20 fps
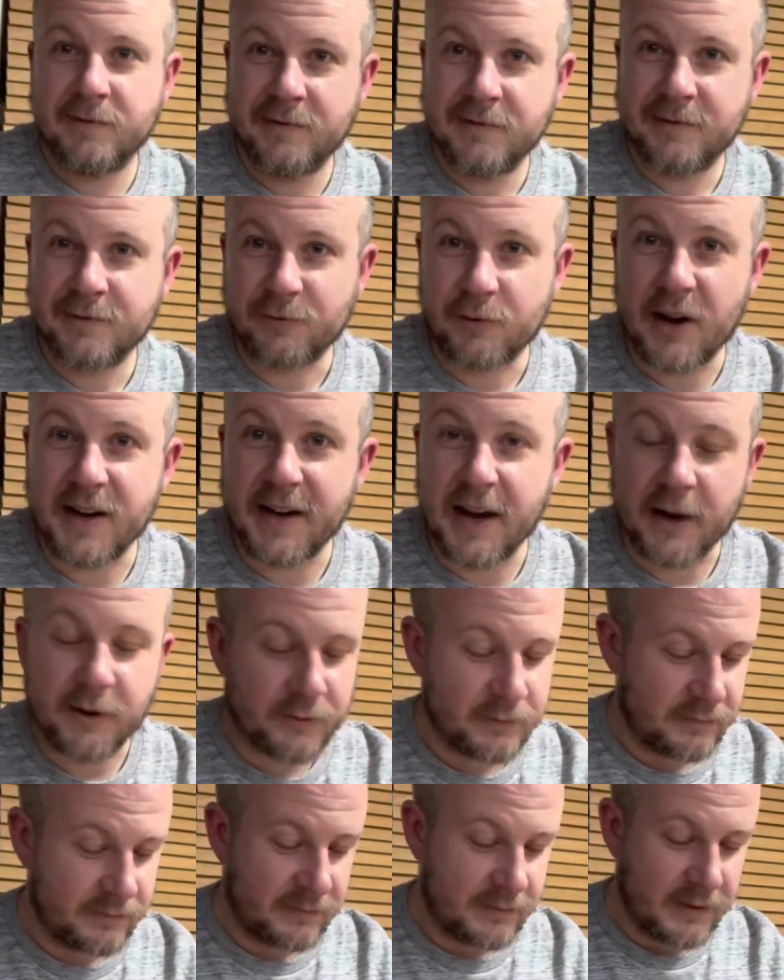Right now,
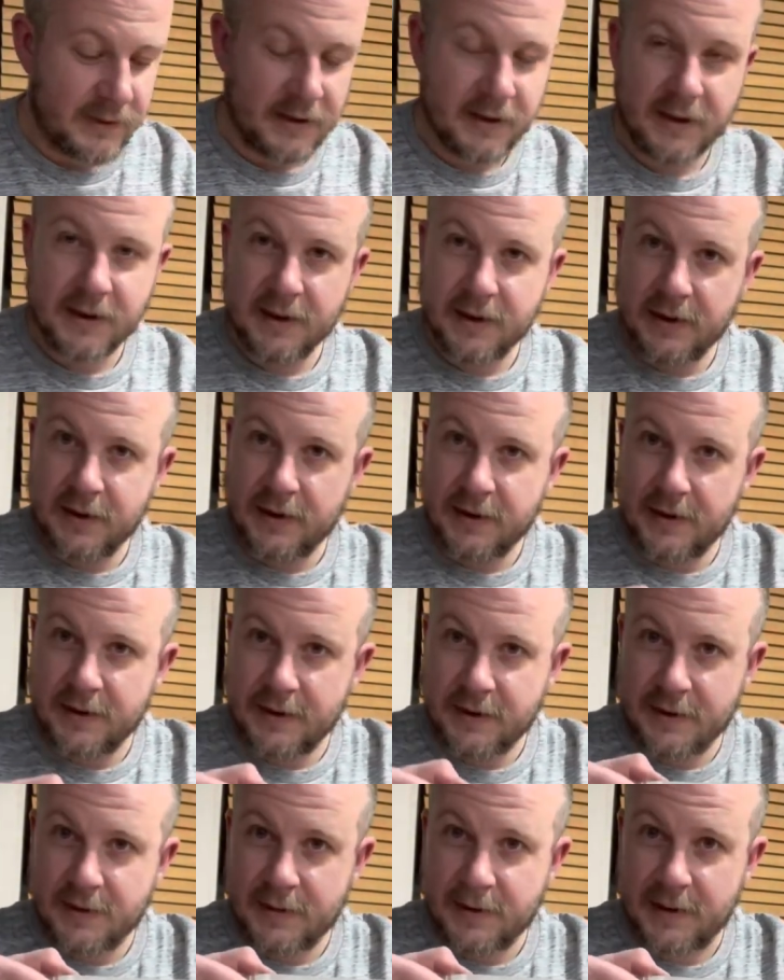
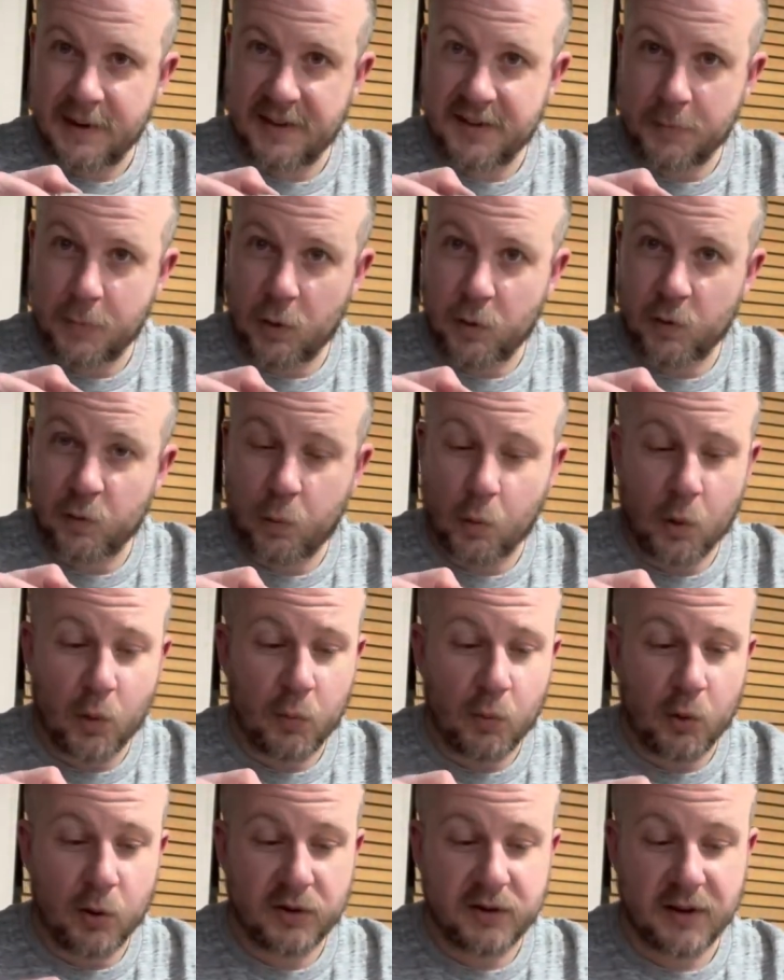here's a bowl of warm
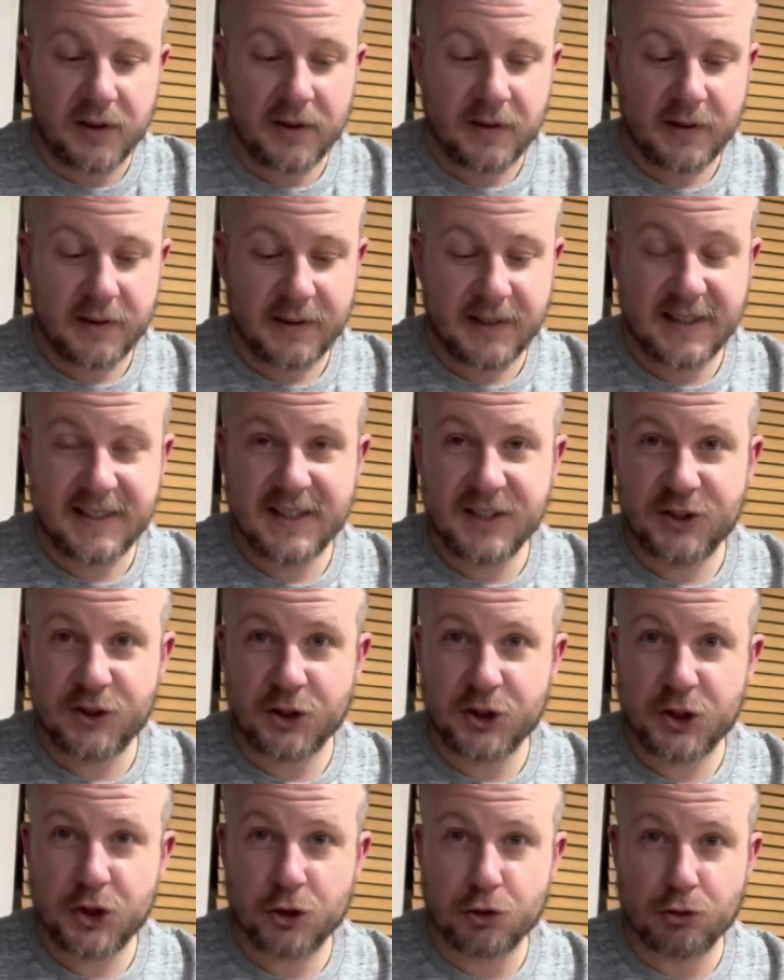water. This is
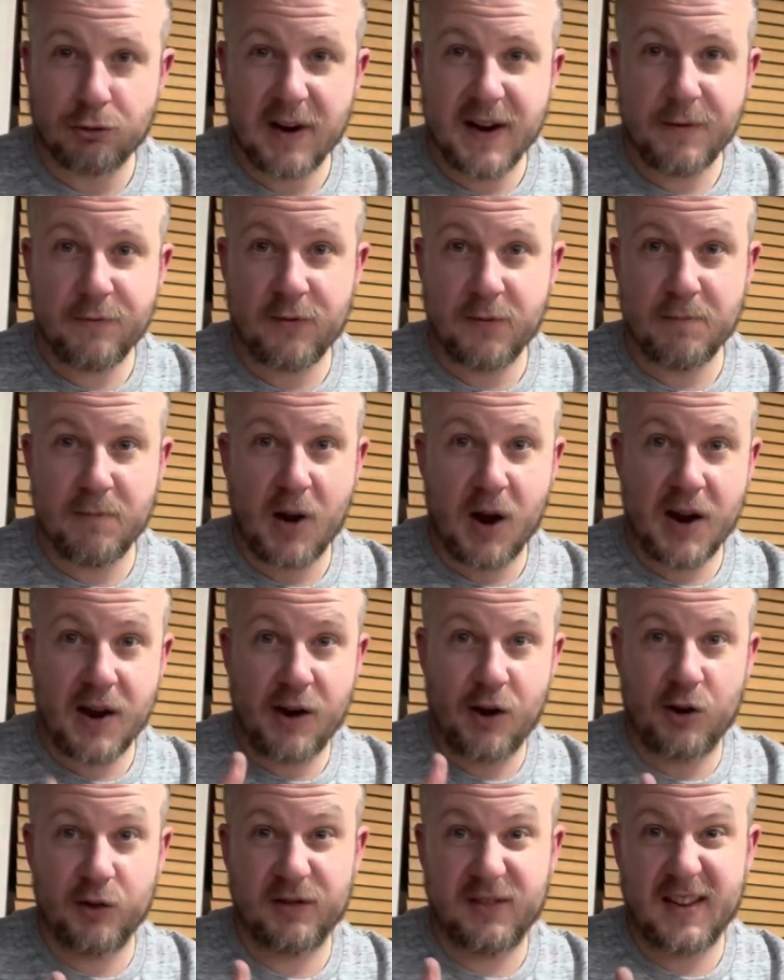just straight from my
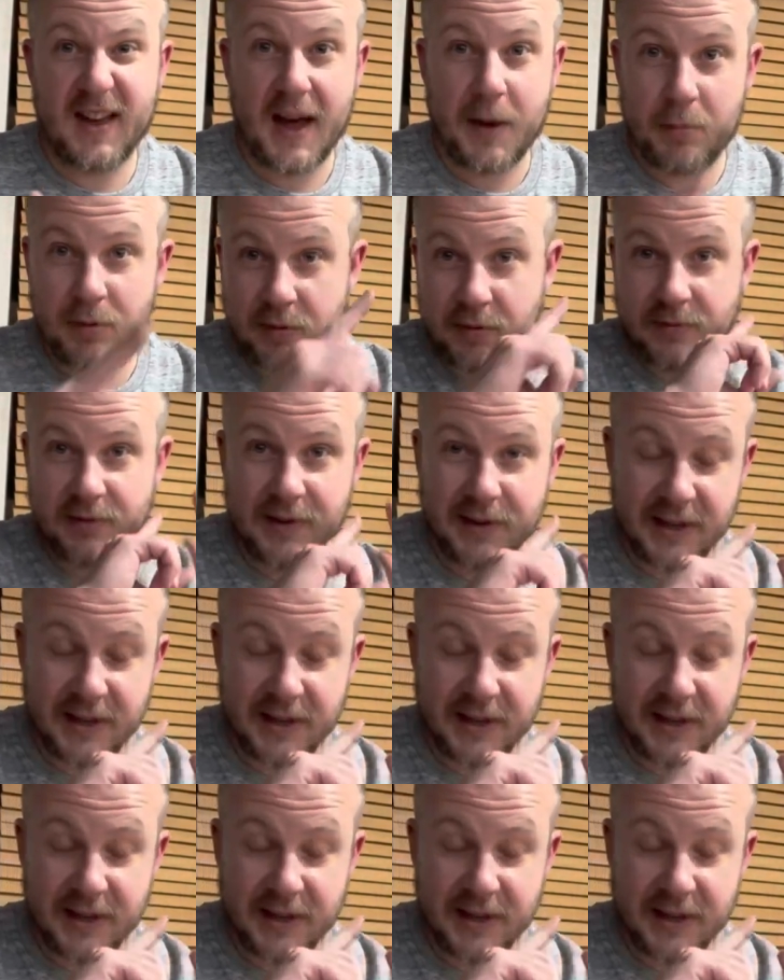hot tap in the